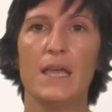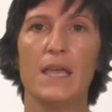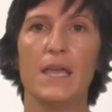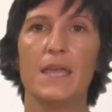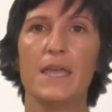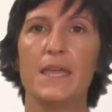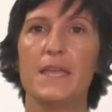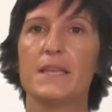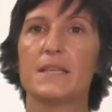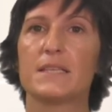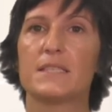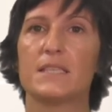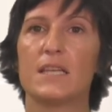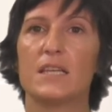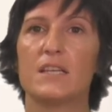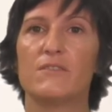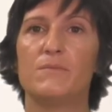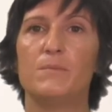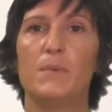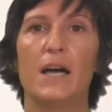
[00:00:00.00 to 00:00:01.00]

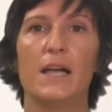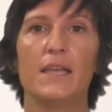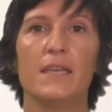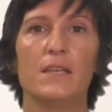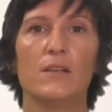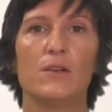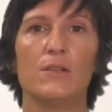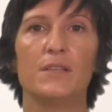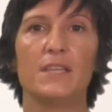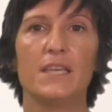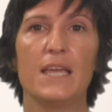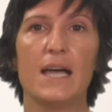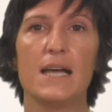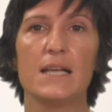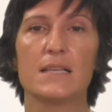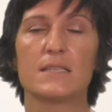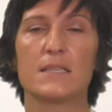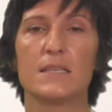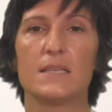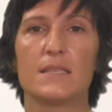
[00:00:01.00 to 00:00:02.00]
Instead of buying all the
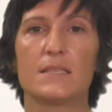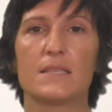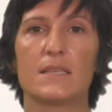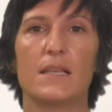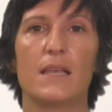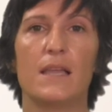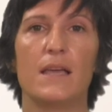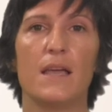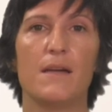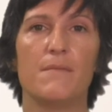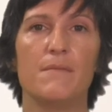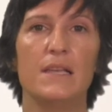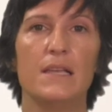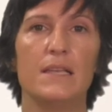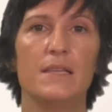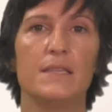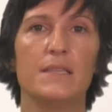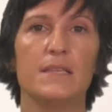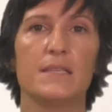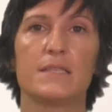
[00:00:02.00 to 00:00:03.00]
assets and
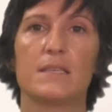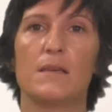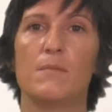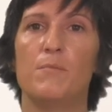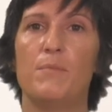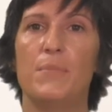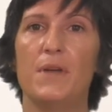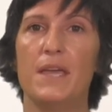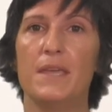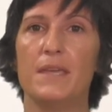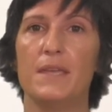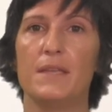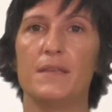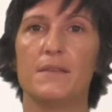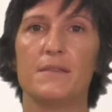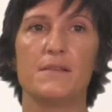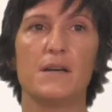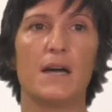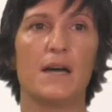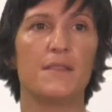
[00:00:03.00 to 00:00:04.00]
liabilities and
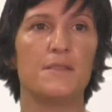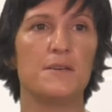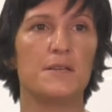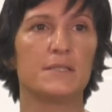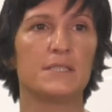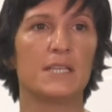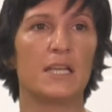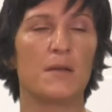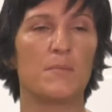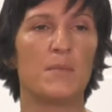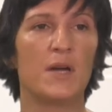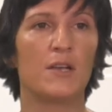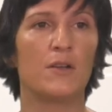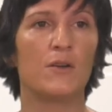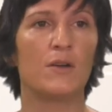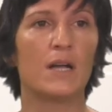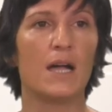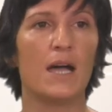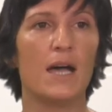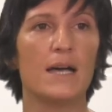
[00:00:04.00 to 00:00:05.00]
paying a certain amount
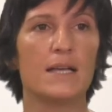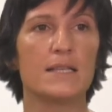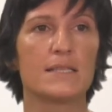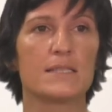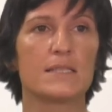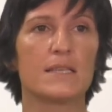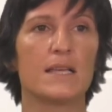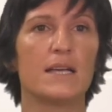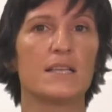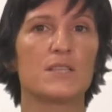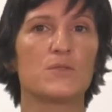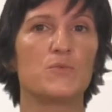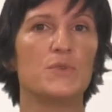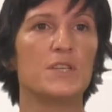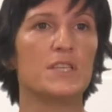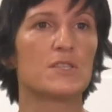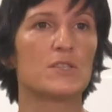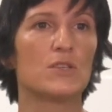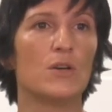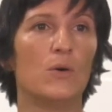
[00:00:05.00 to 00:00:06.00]
of cash, as
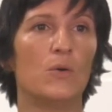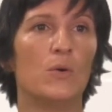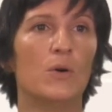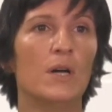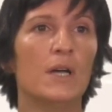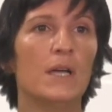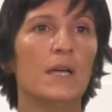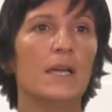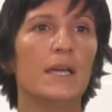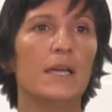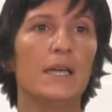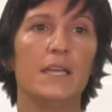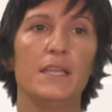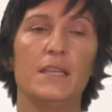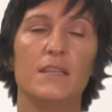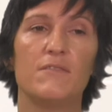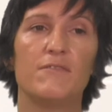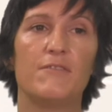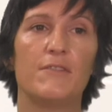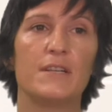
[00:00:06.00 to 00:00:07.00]
we saw in
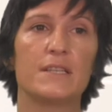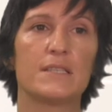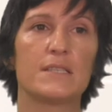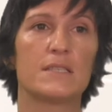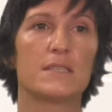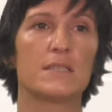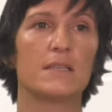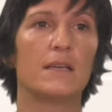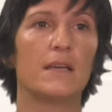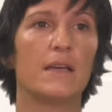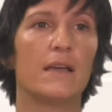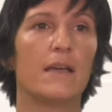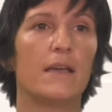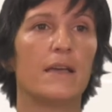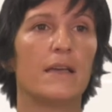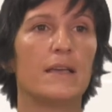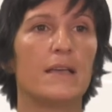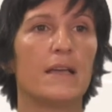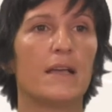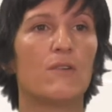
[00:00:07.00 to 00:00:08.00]
the first
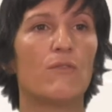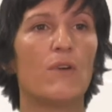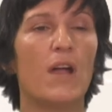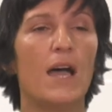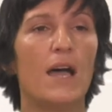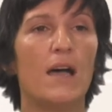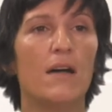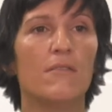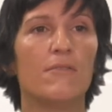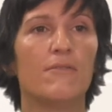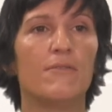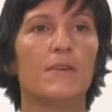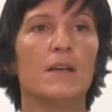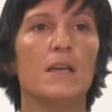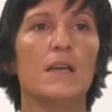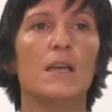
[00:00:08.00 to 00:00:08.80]
graph,